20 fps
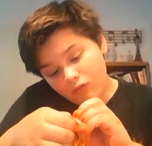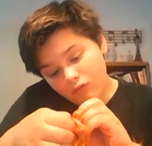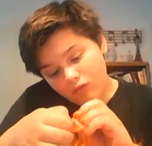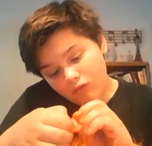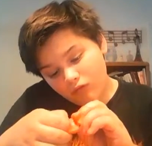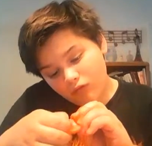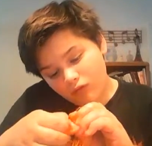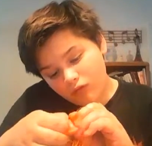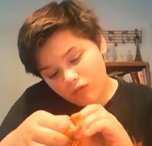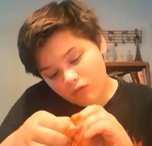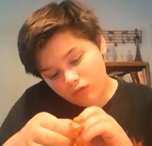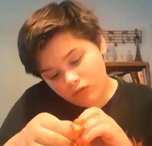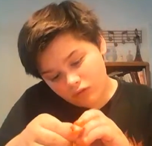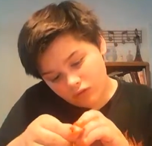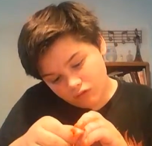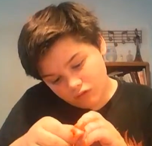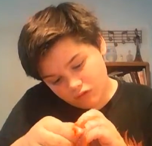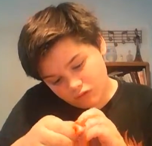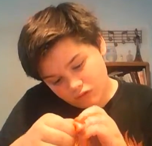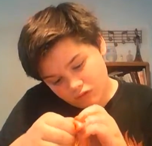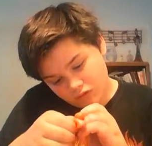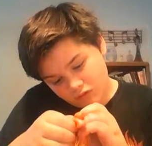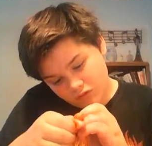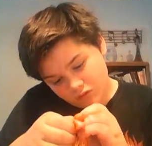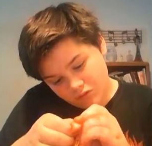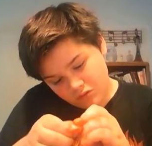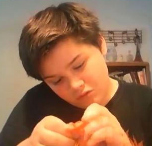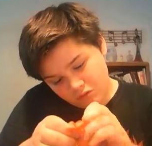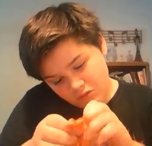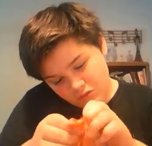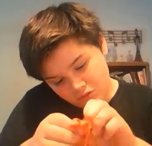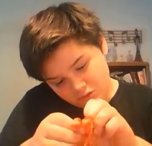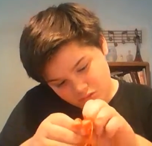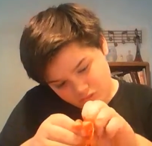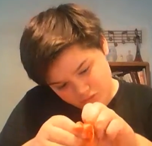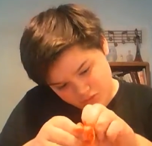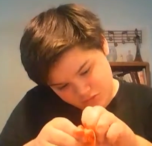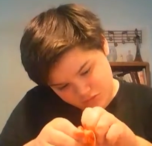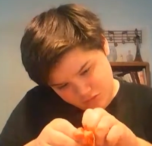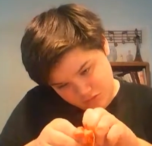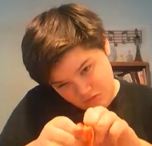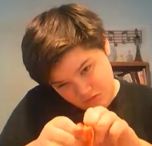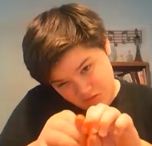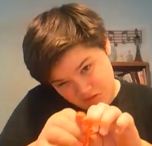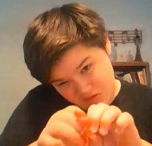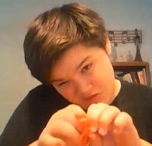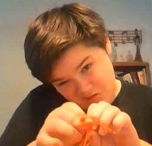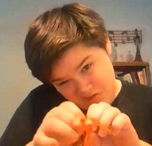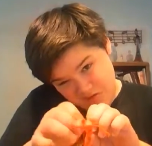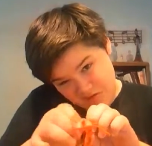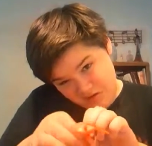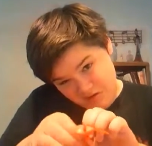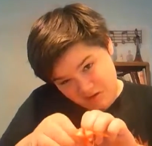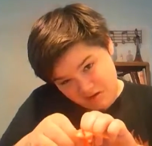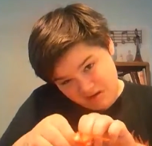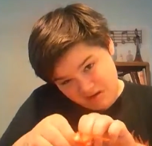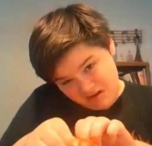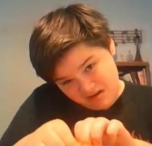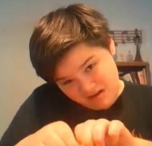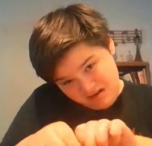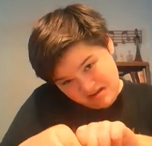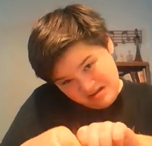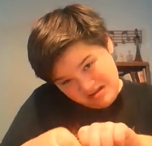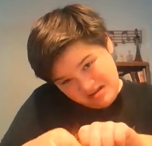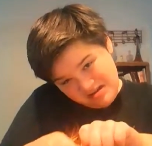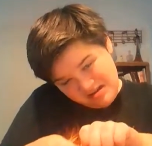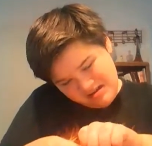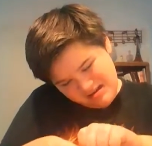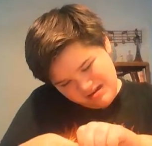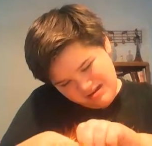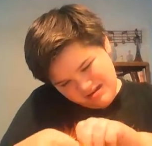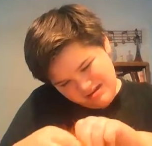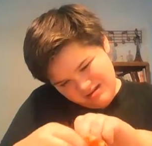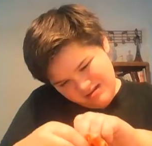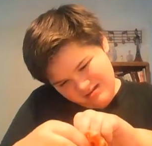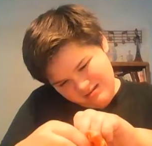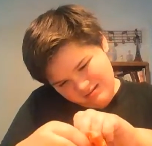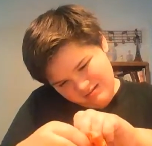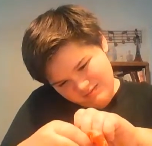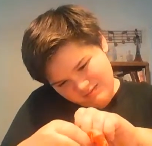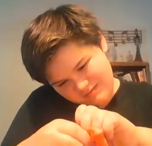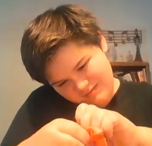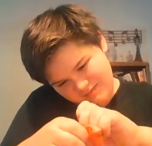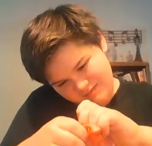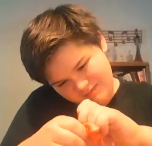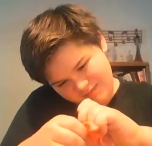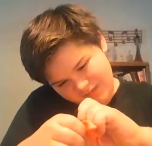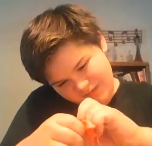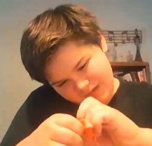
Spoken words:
Nothing is said.